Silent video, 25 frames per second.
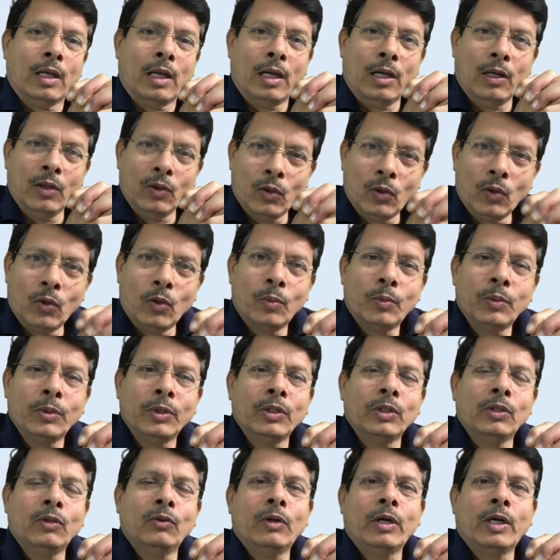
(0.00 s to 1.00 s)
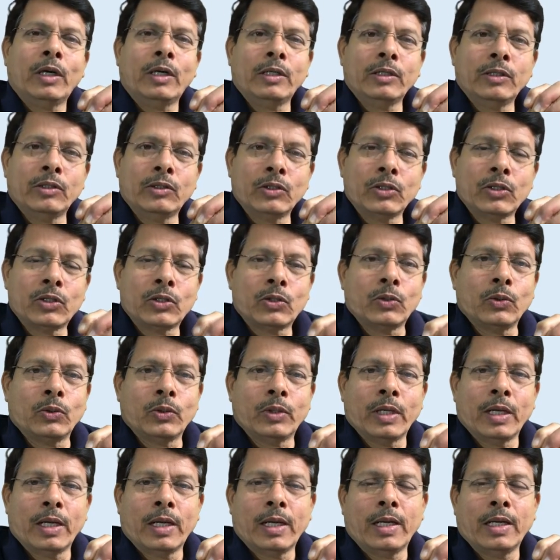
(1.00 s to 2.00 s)
I hope you have
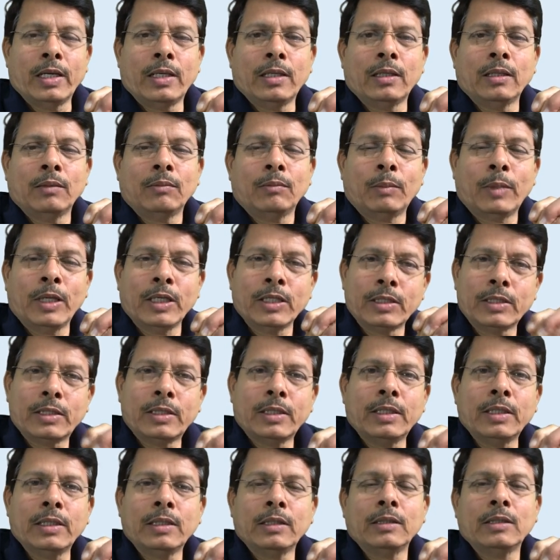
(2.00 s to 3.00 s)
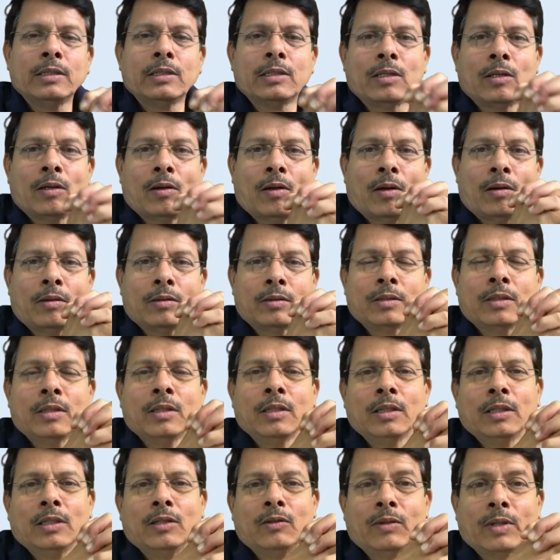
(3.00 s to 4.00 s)
understood, and by studying these laws,
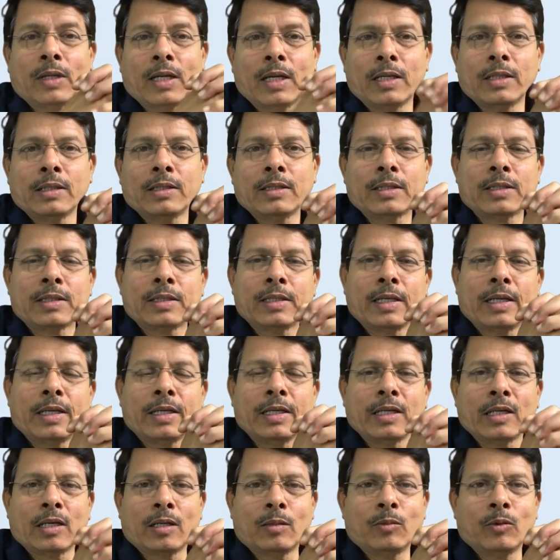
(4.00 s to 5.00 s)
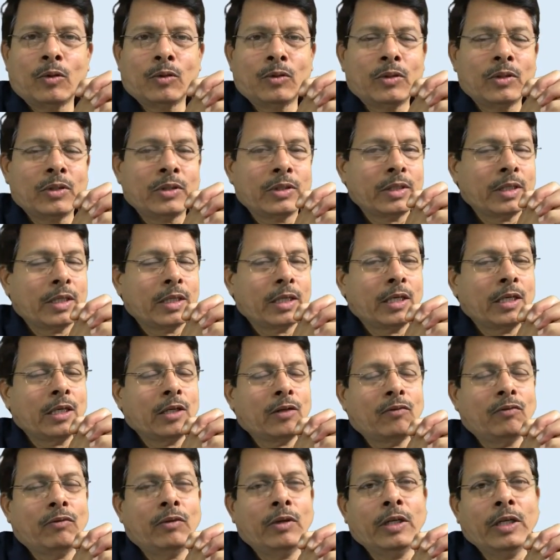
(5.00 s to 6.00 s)
your understanding about the
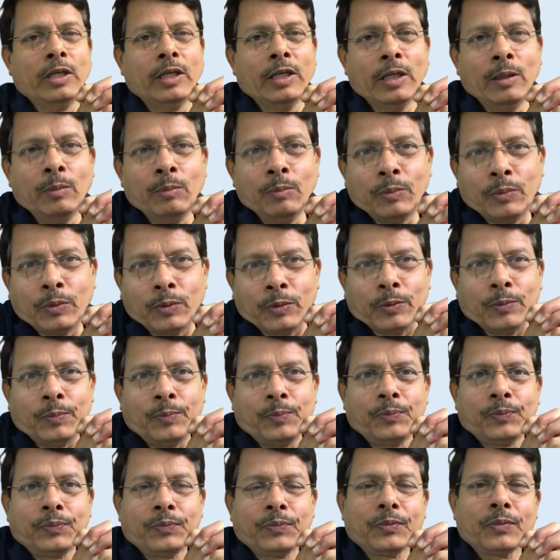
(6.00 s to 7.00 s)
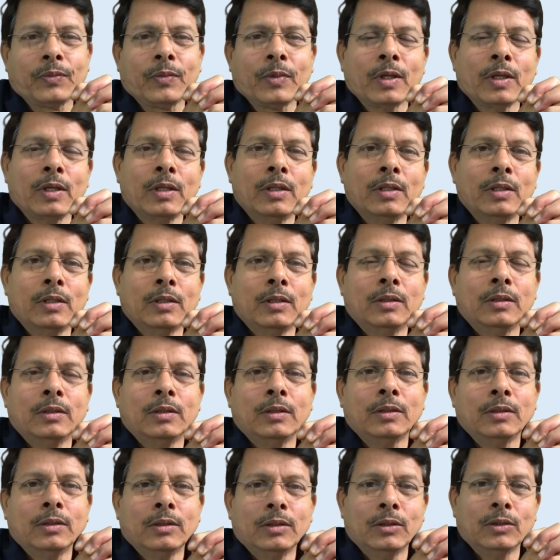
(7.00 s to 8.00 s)
circuit will improve.
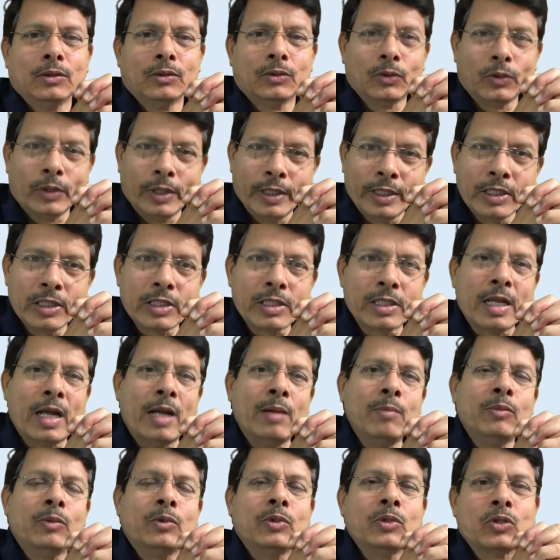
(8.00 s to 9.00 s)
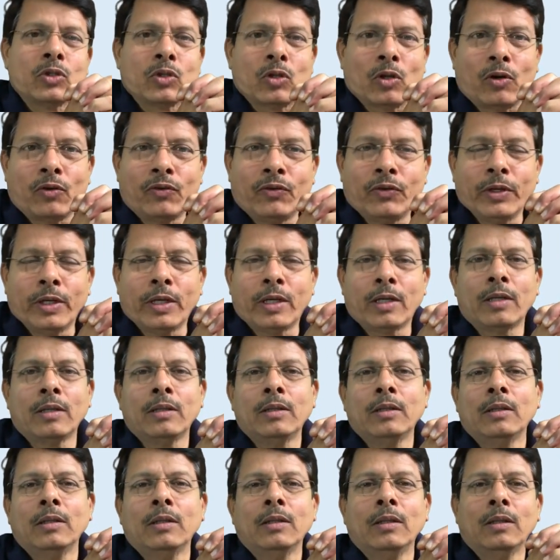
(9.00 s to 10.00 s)
So it is time to stop here.
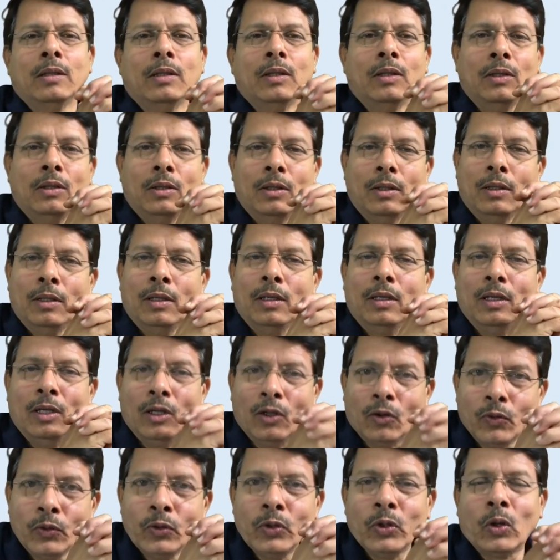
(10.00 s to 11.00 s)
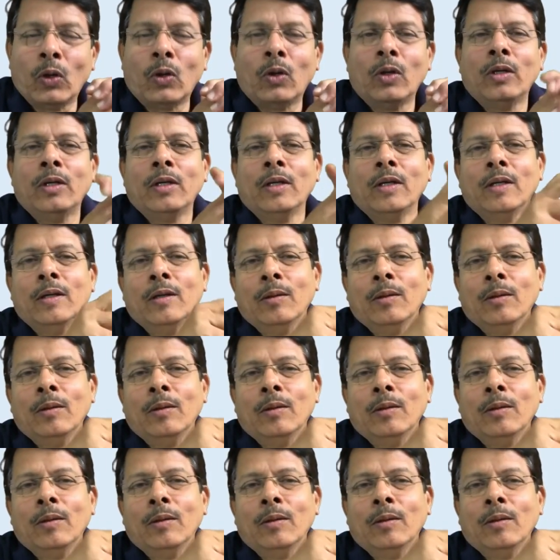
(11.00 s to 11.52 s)
Love you all.